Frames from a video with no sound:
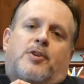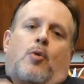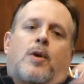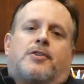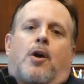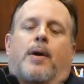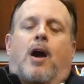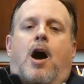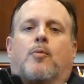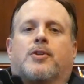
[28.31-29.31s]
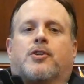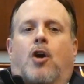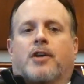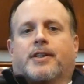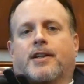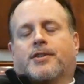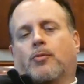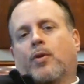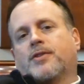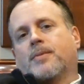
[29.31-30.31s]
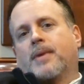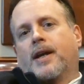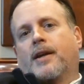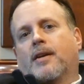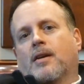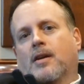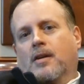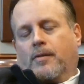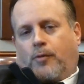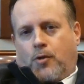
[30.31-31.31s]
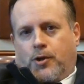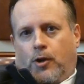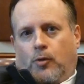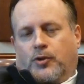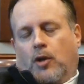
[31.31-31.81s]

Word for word: So what's going on? What's causing this, and what does it mean for you?